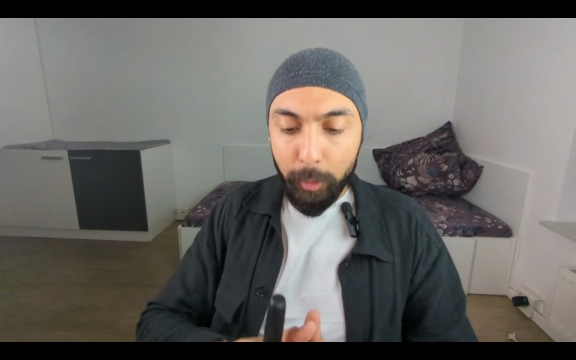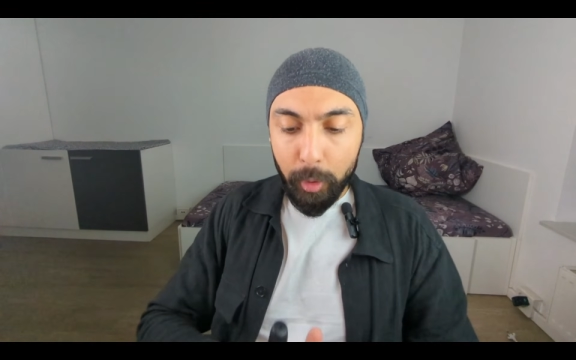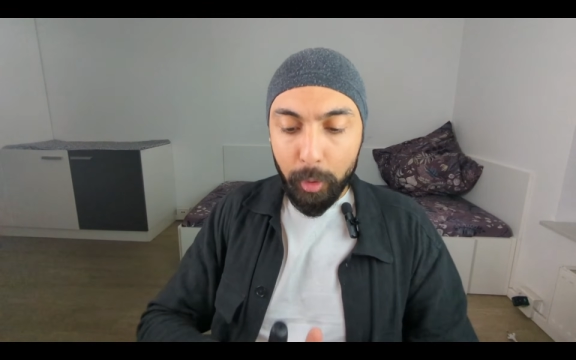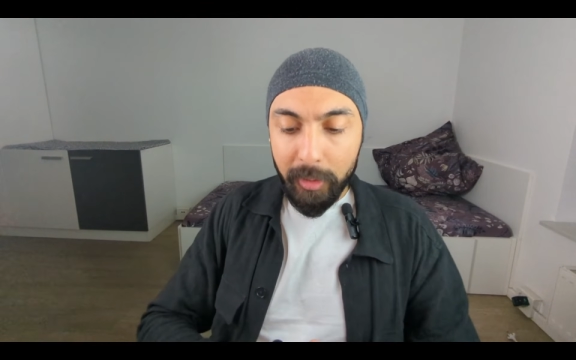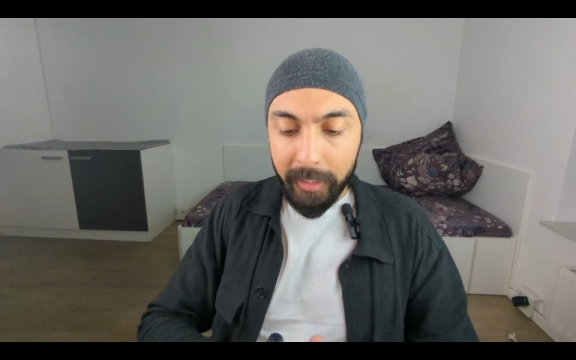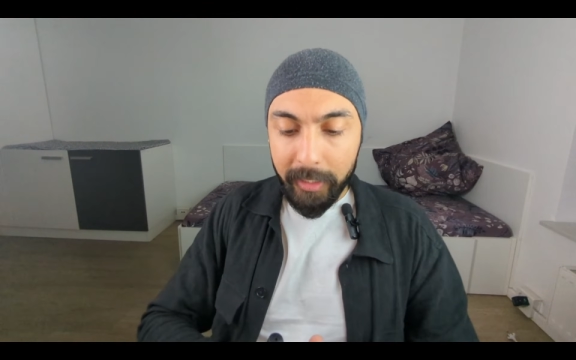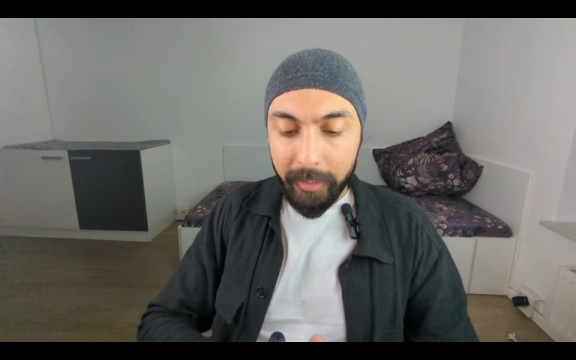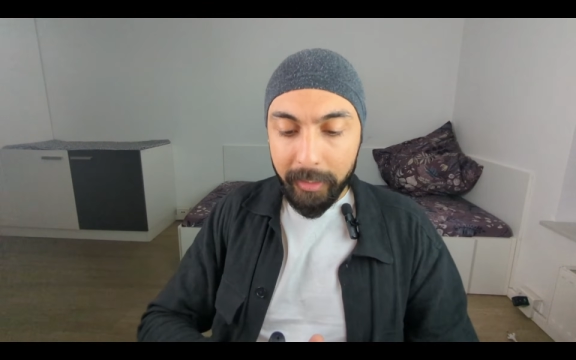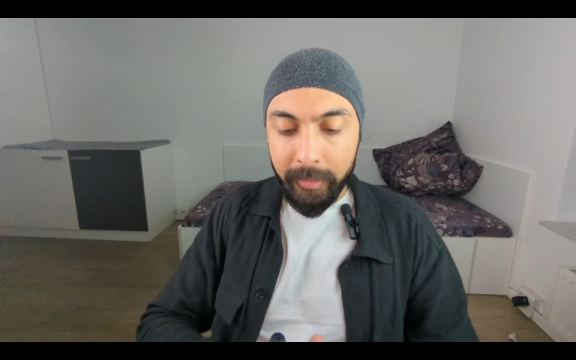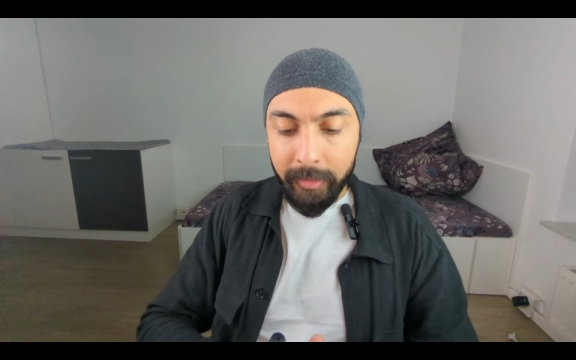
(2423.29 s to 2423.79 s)

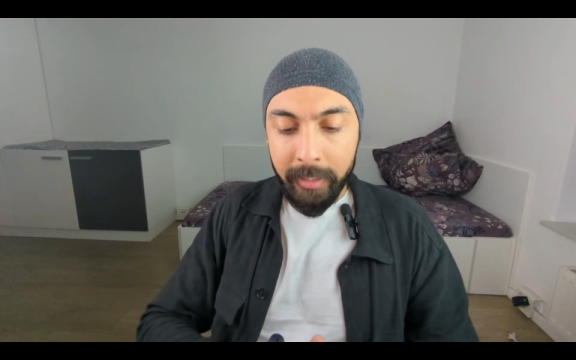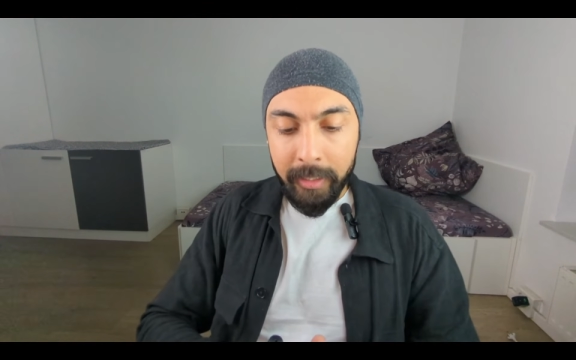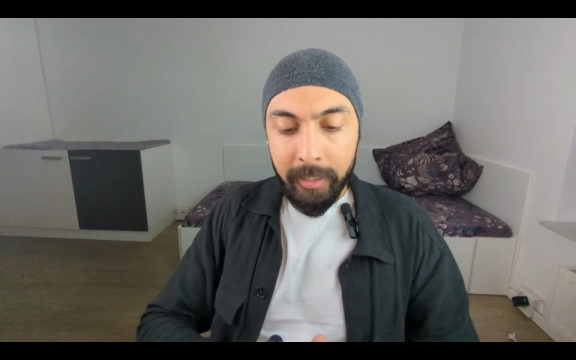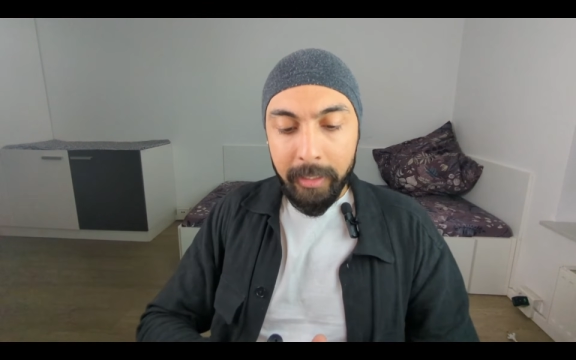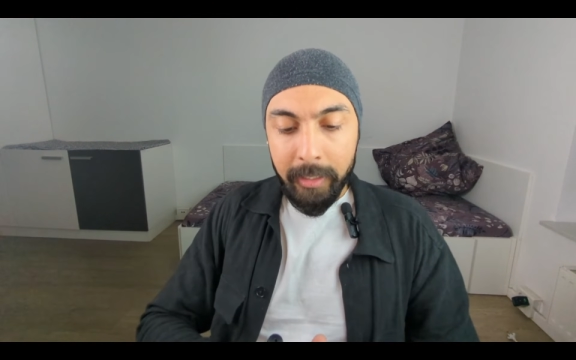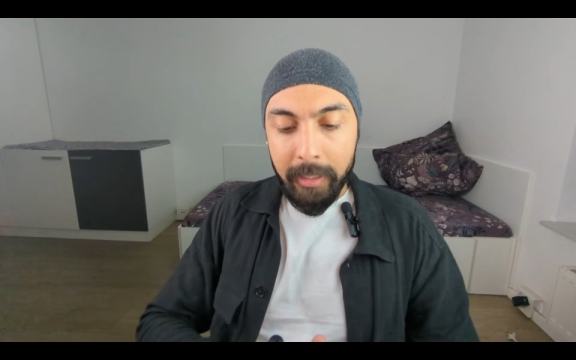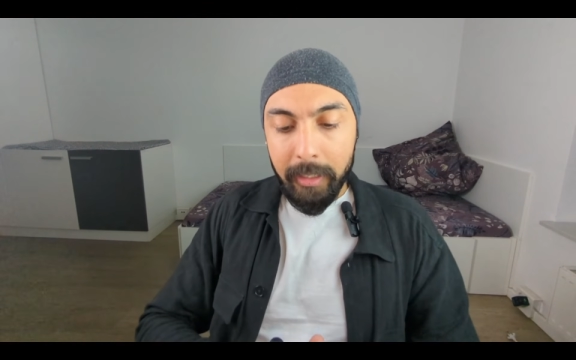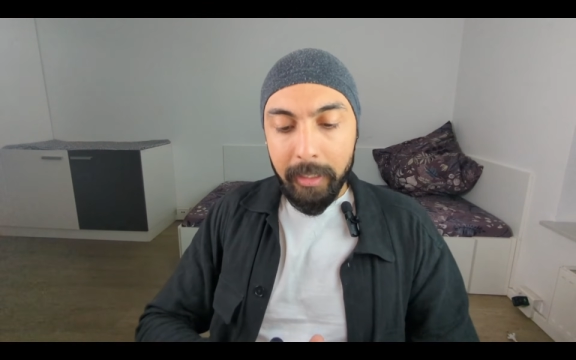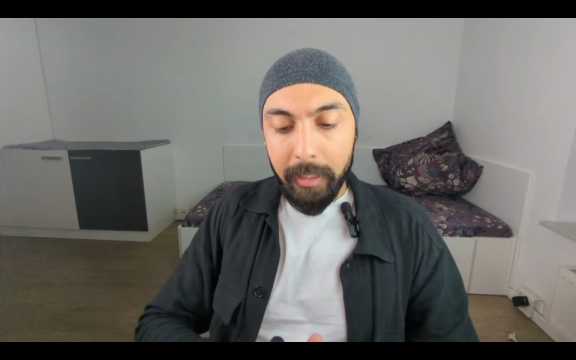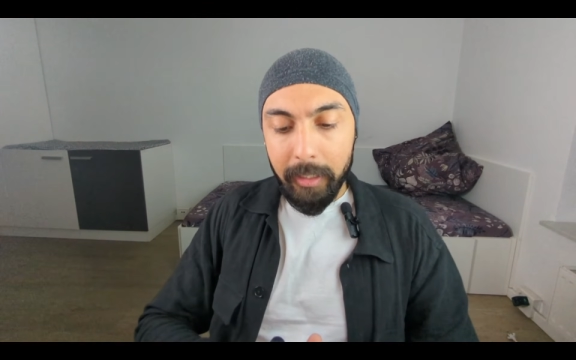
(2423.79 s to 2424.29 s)
did
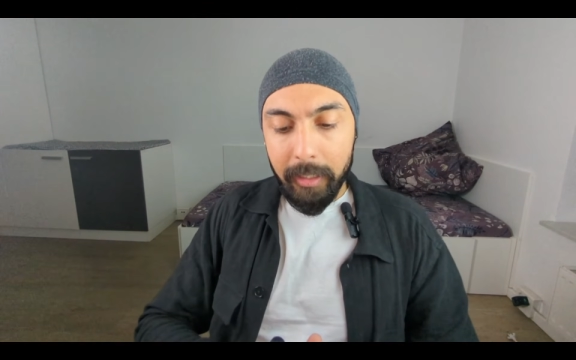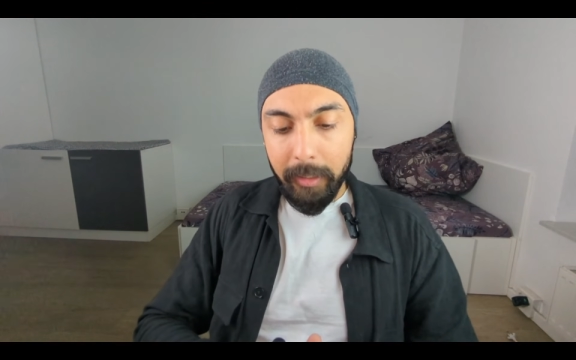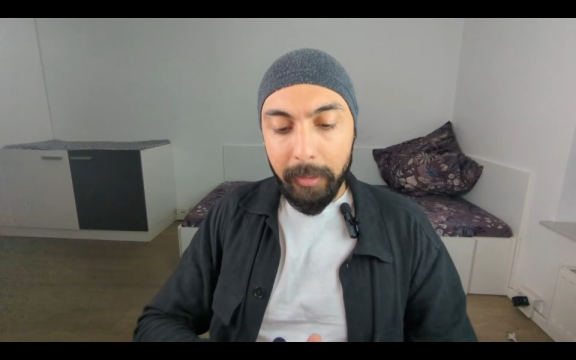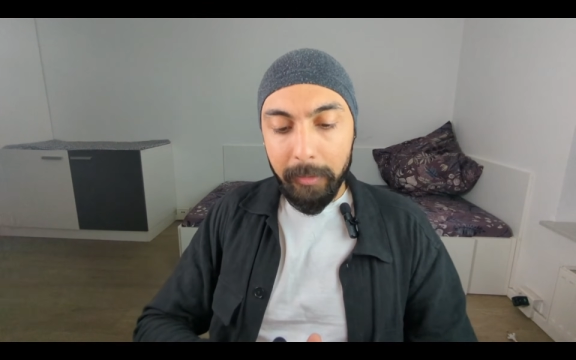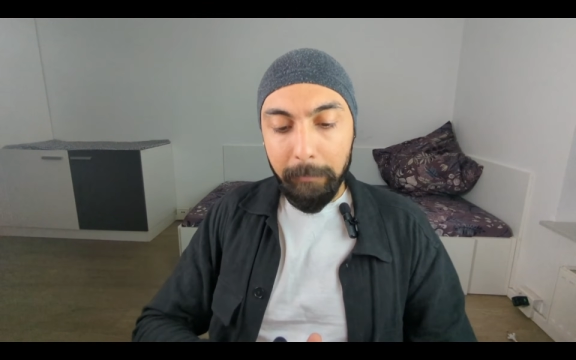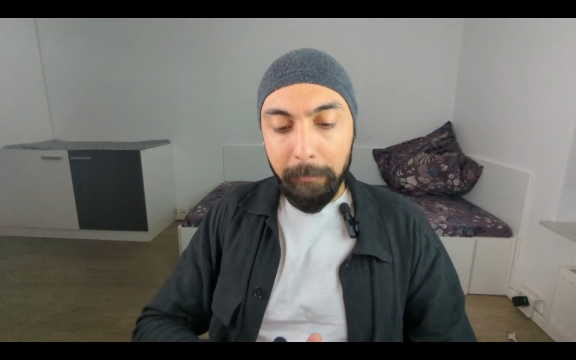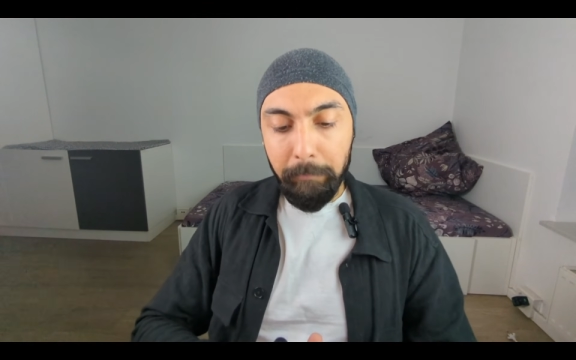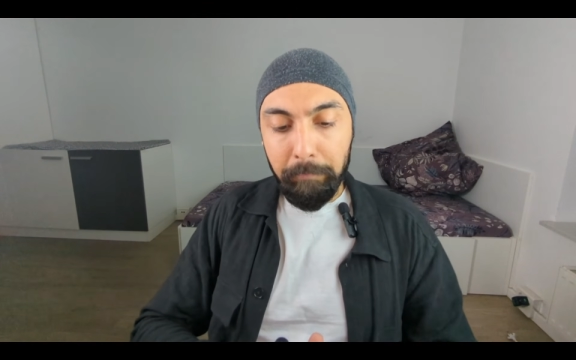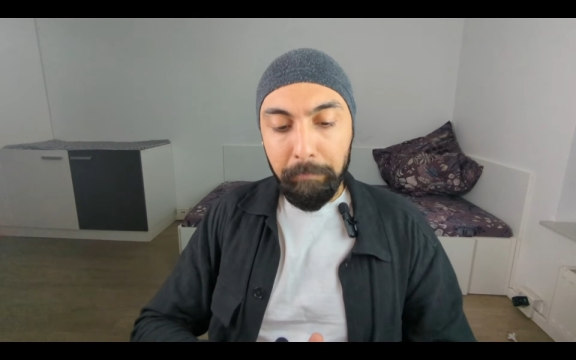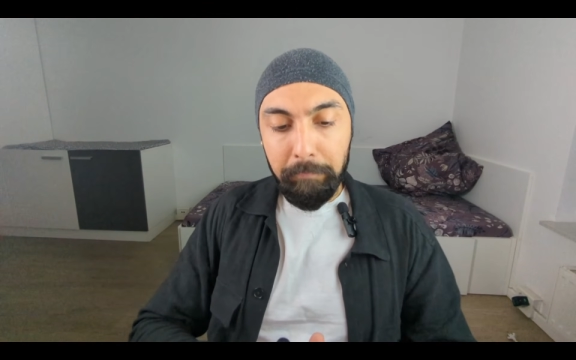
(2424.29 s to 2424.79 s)
um,